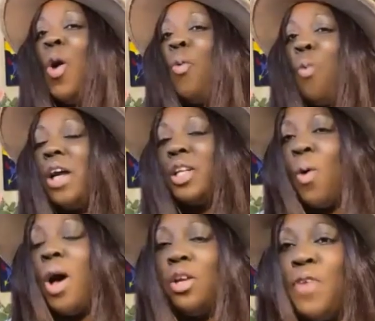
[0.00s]
what
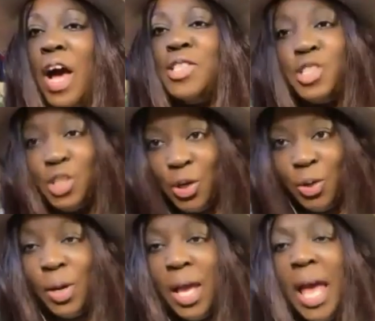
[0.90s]
qualifies
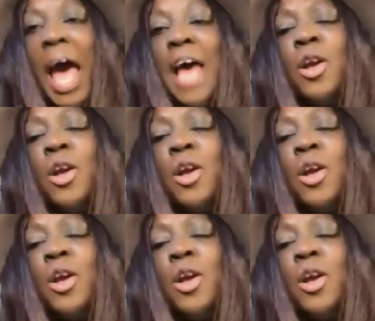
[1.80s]
you? And